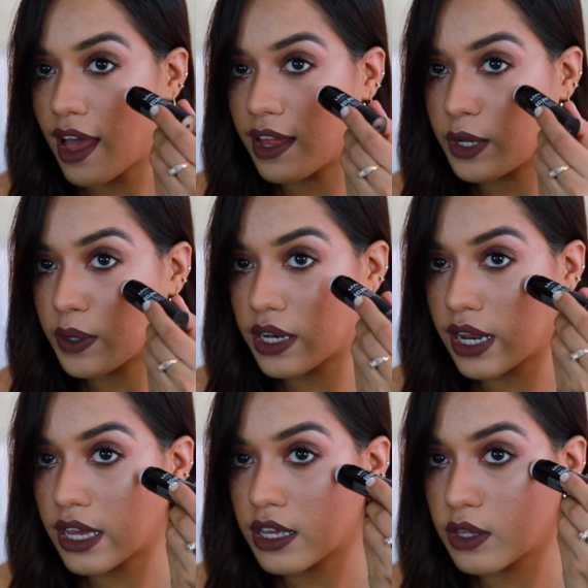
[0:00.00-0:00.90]
and you can
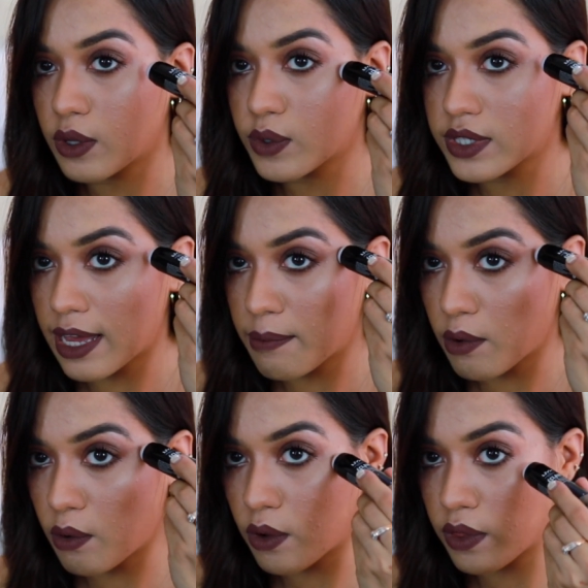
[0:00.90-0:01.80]
like use
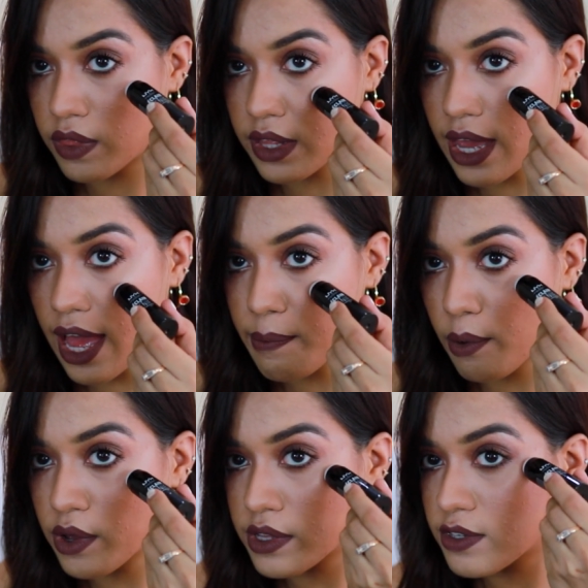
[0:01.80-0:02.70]
them on the high
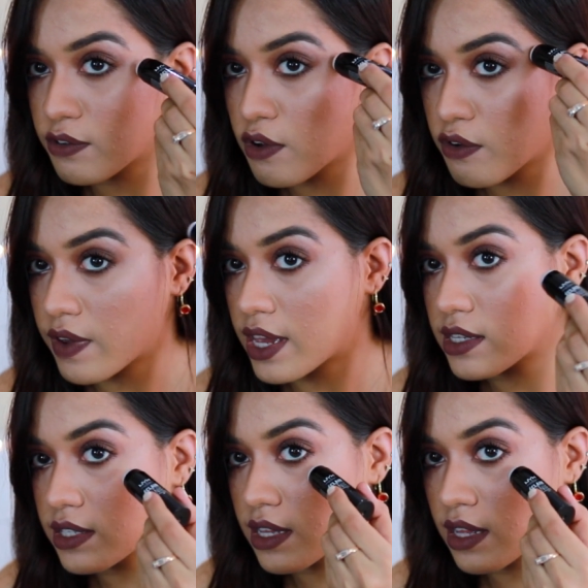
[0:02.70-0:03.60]
points of your
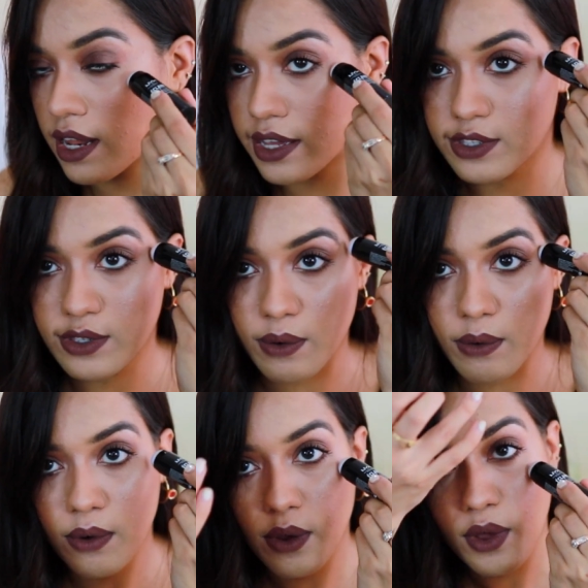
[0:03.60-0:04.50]
face like
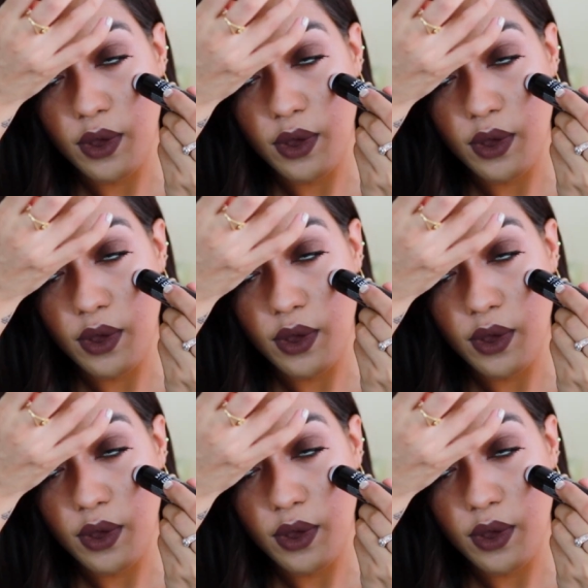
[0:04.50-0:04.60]
so